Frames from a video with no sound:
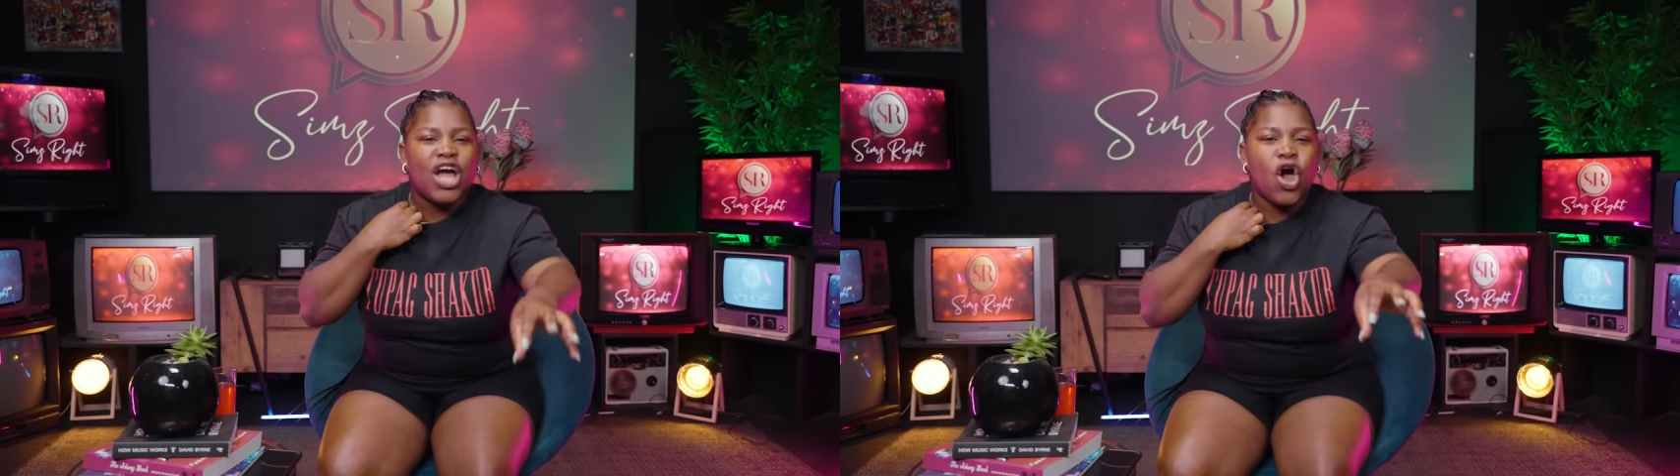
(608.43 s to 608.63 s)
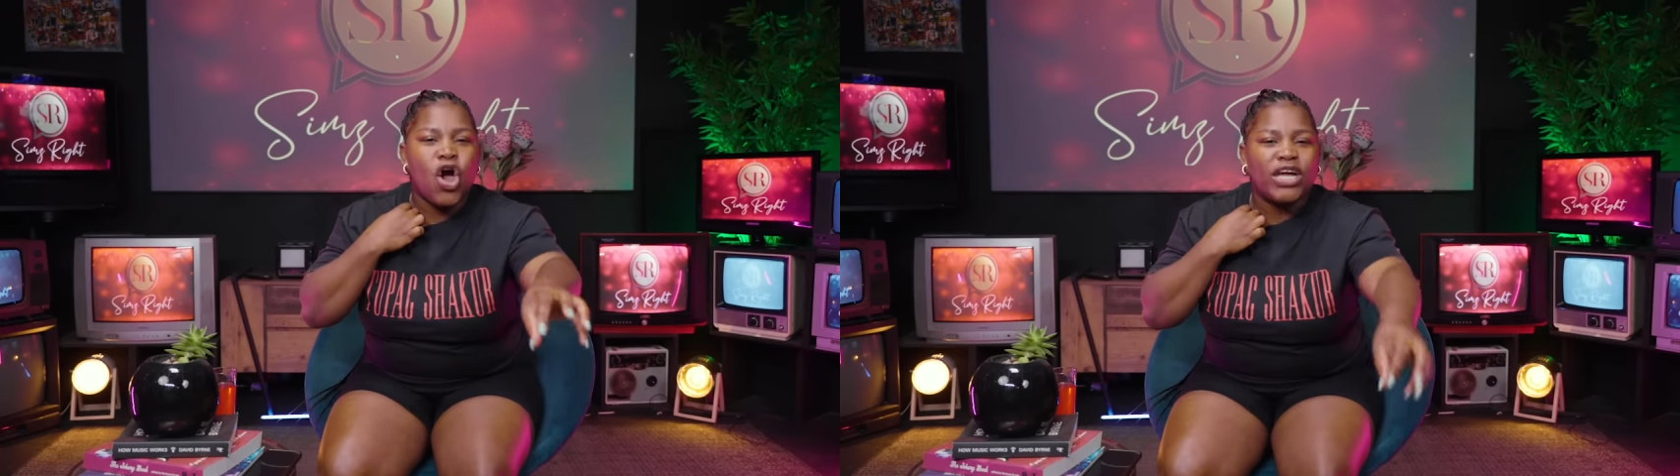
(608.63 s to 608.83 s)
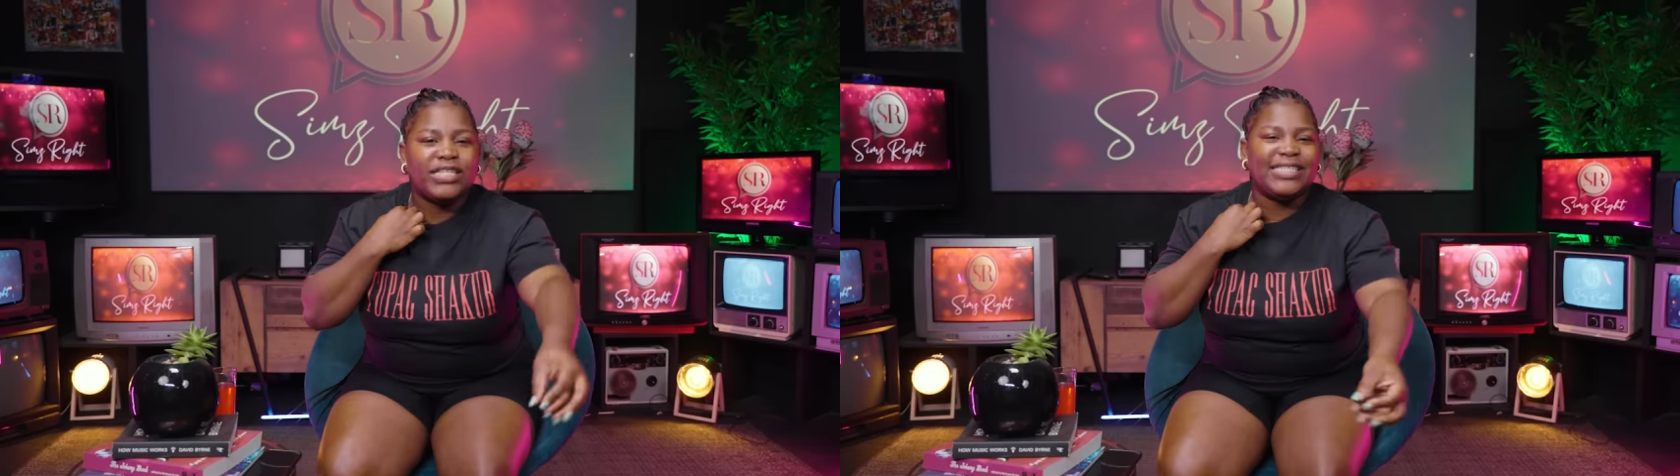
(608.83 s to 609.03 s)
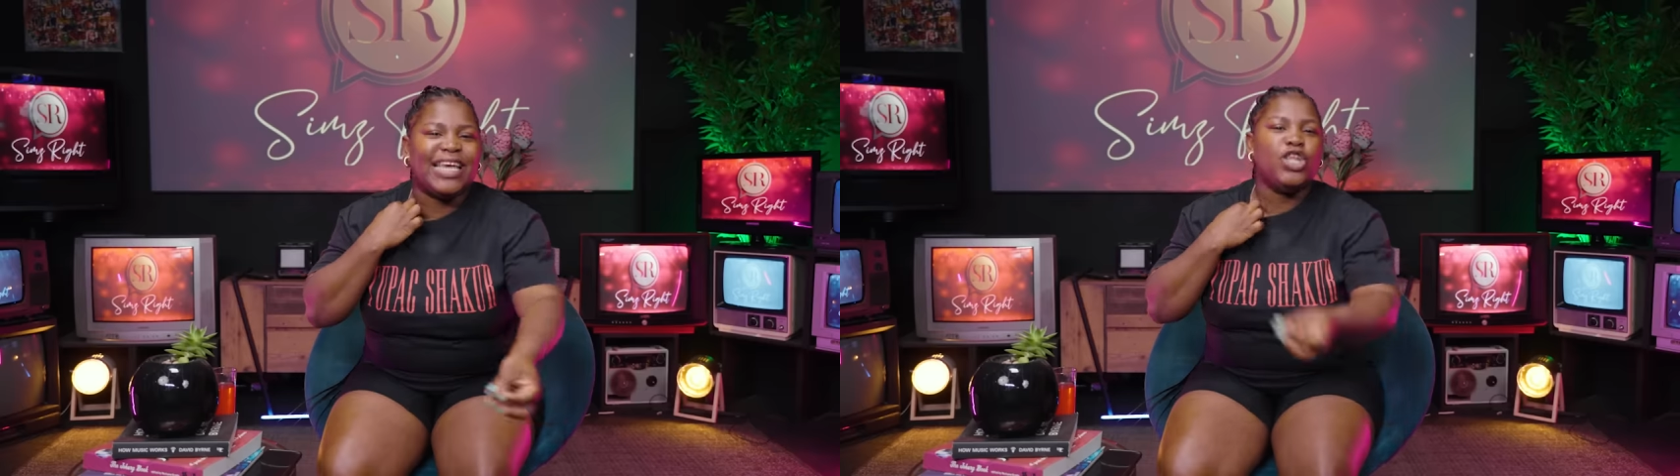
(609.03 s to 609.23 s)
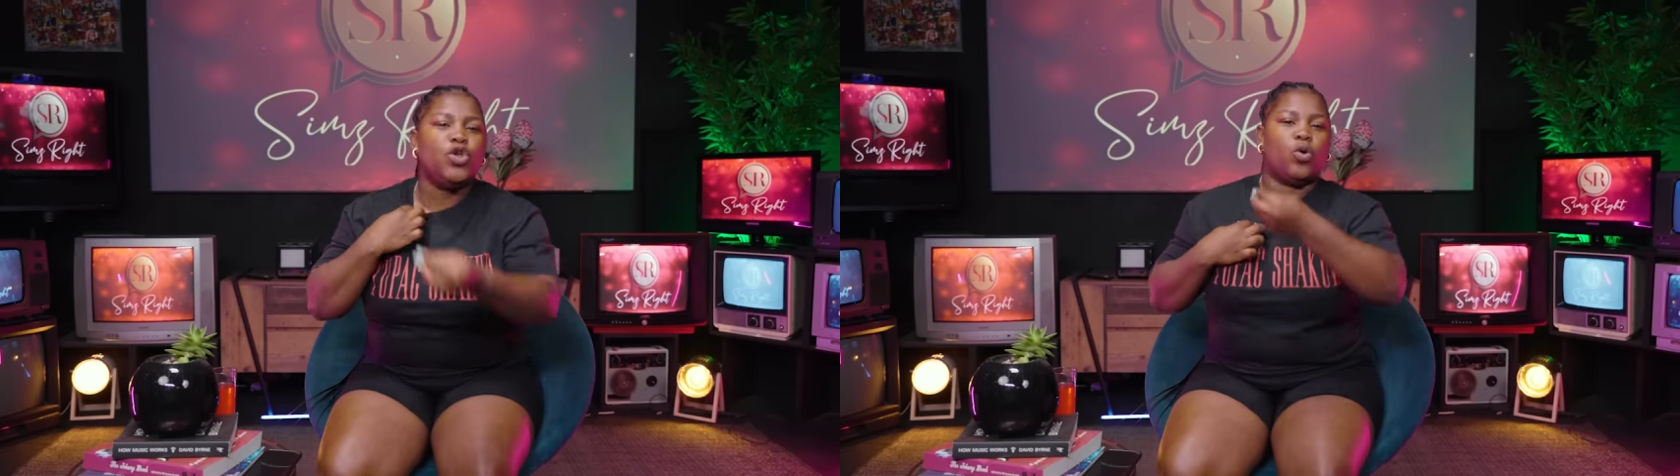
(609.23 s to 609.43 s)
cards
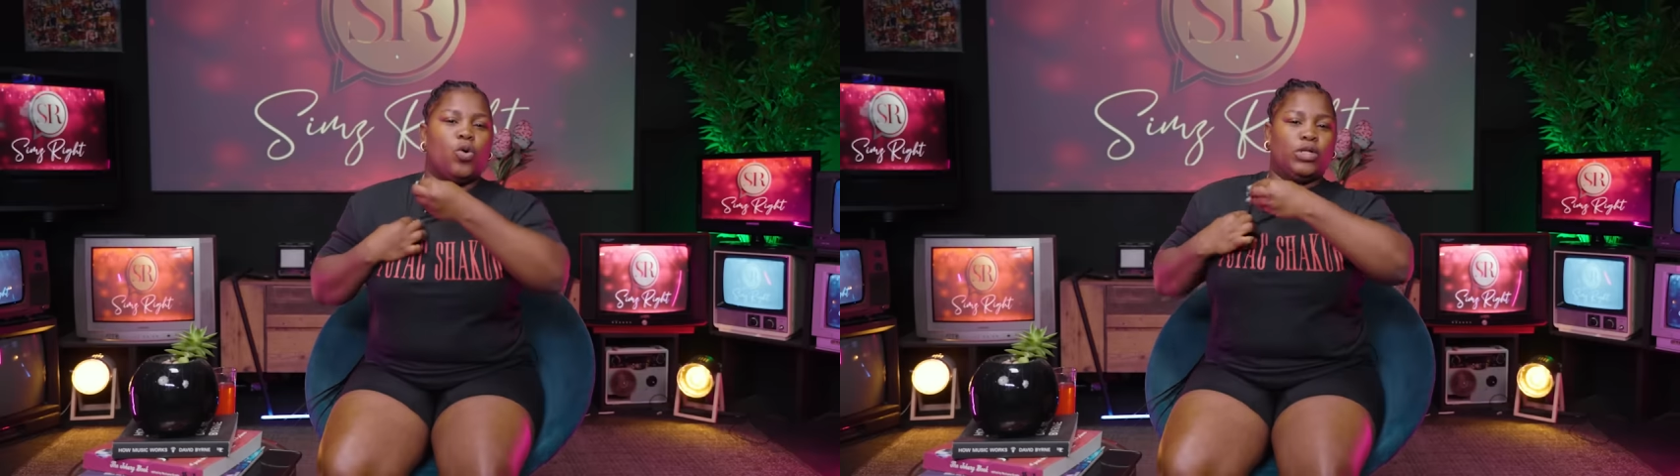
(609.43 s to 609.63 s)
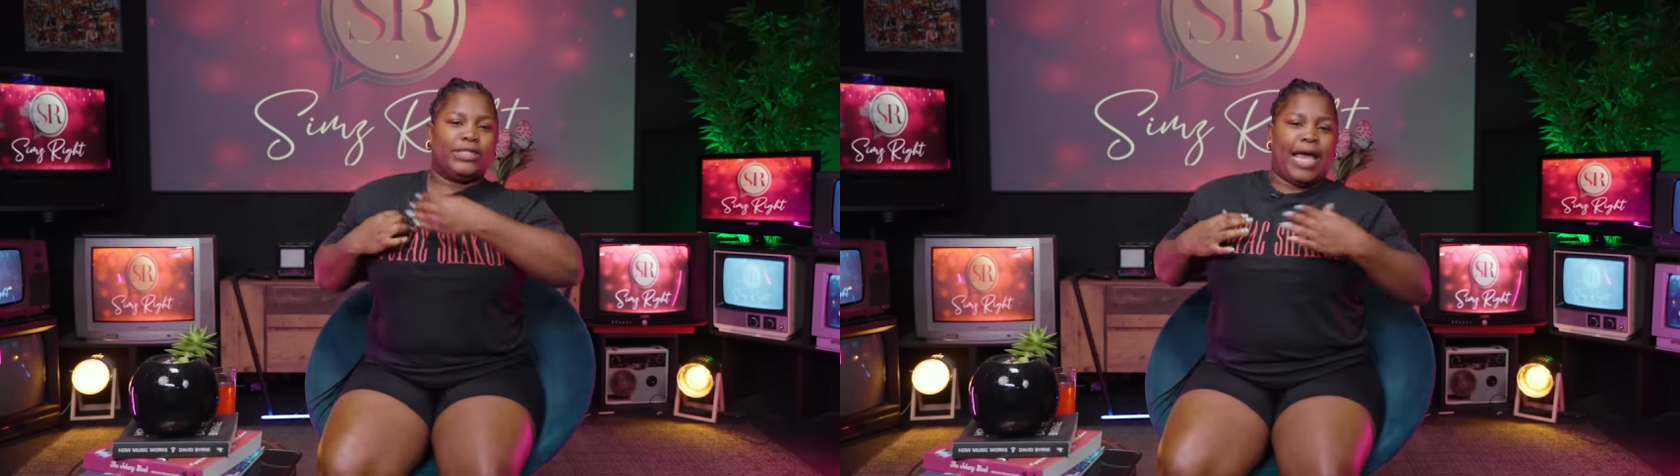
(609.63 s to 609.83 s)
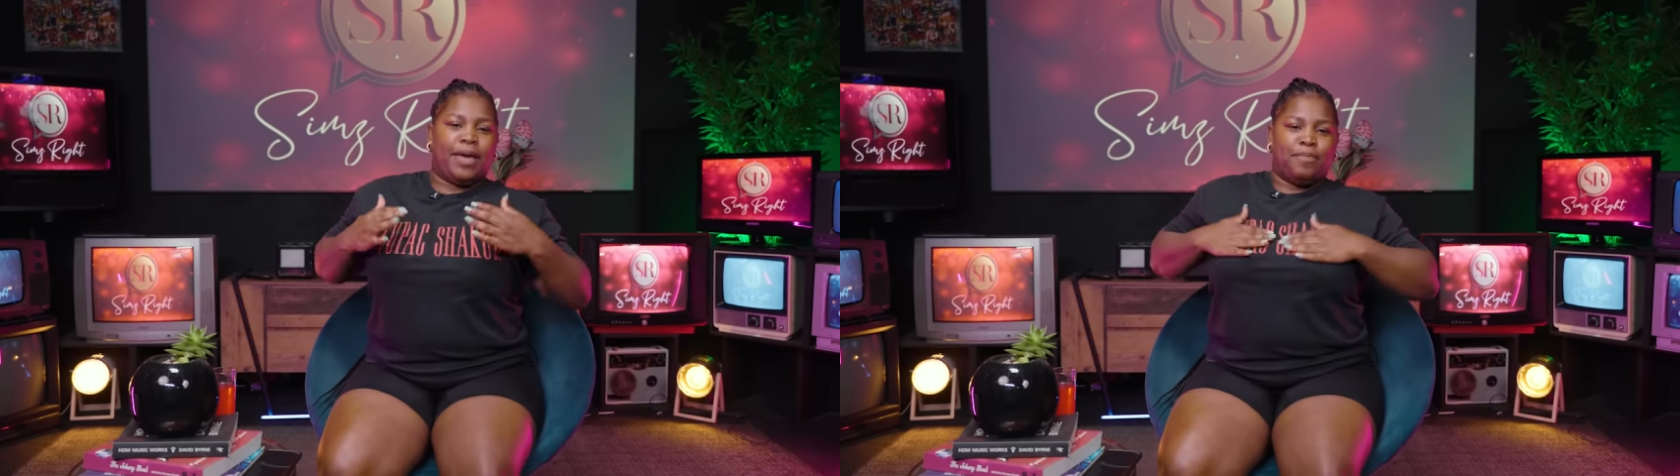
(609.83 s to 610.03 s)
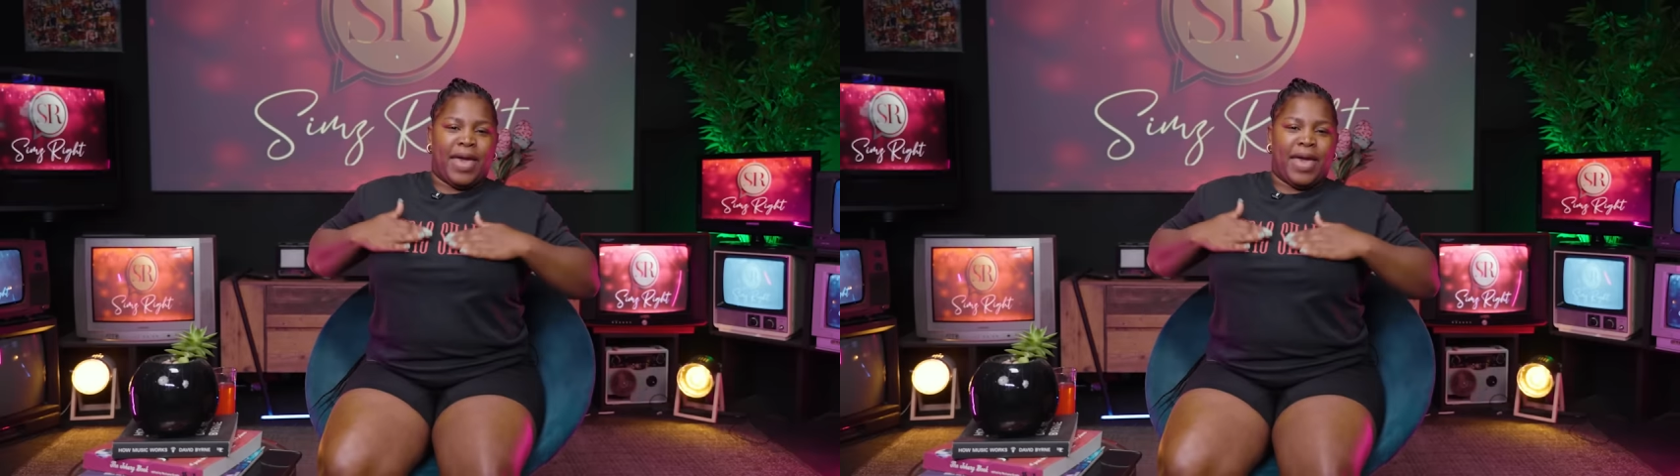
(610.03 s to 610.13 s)
in your time